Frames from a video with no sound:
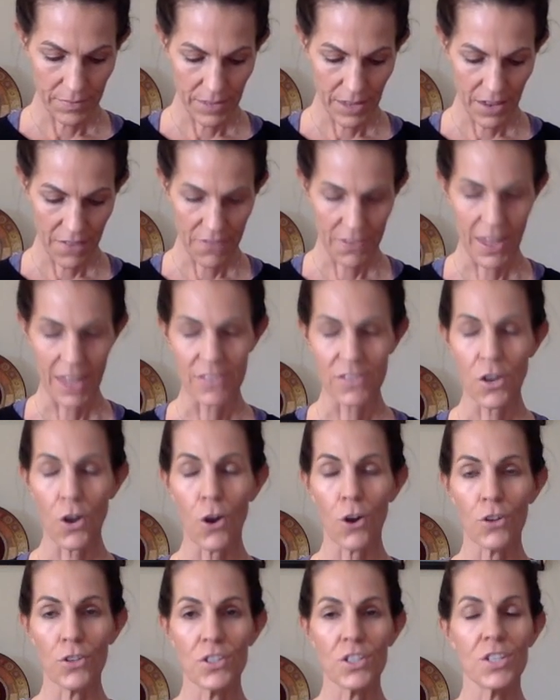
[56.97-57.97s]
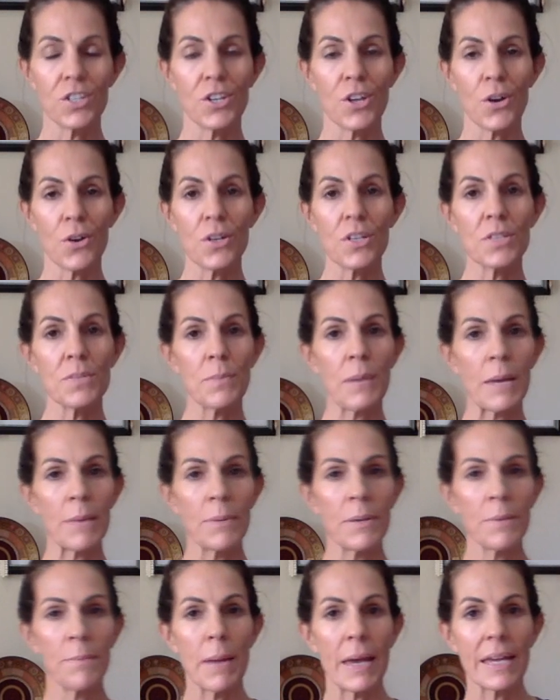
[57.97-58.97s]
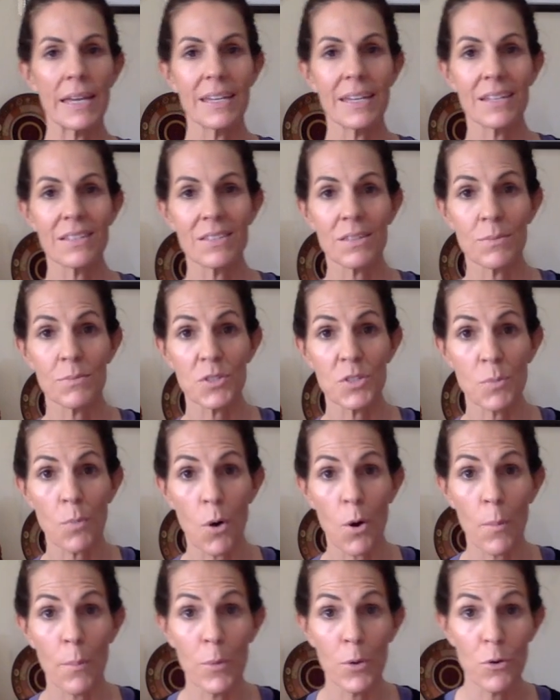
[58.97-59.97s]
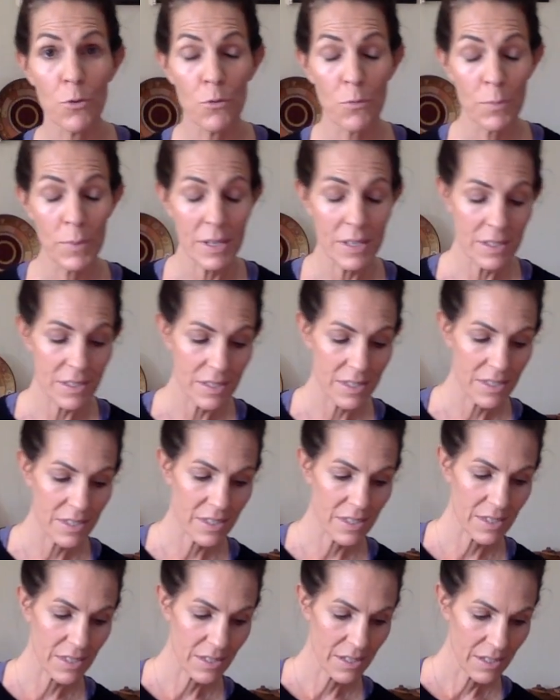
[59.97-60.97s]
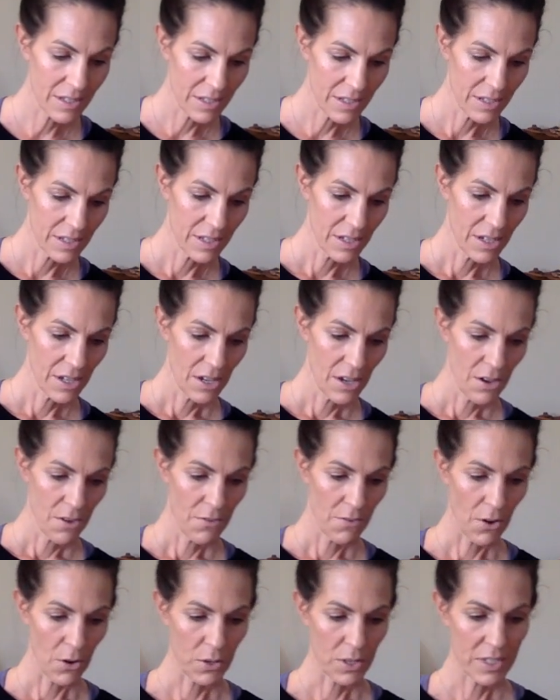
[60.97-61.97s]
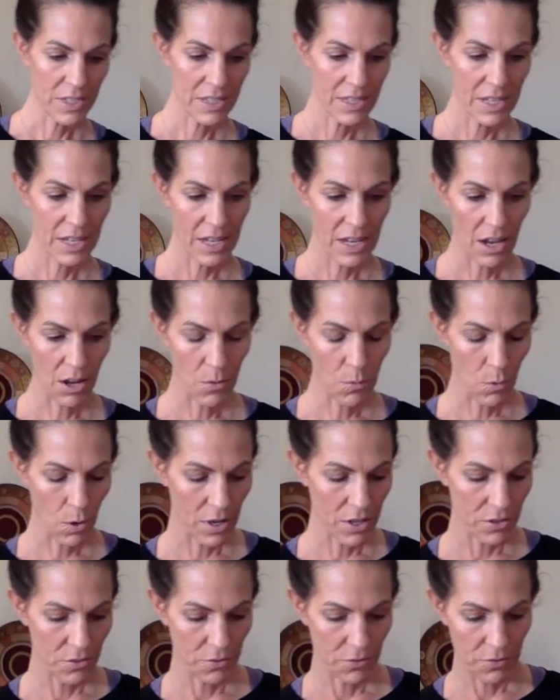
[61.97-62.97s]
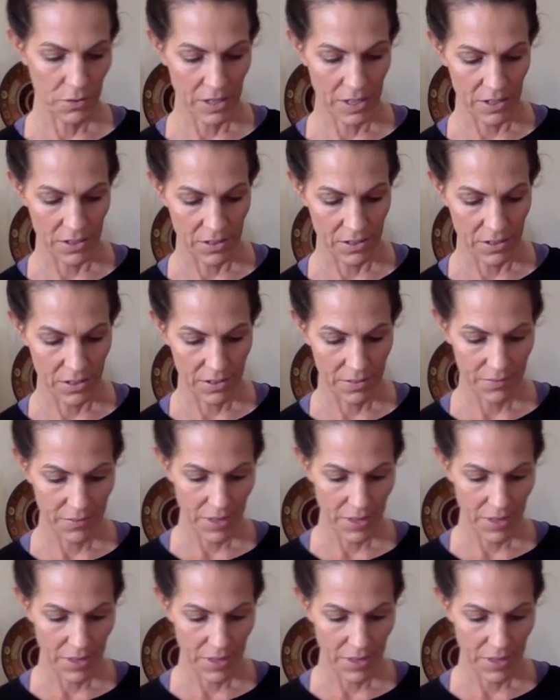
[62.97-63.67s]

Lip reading: If that's hard to notice, maybe making some small movements, focusing on what you feel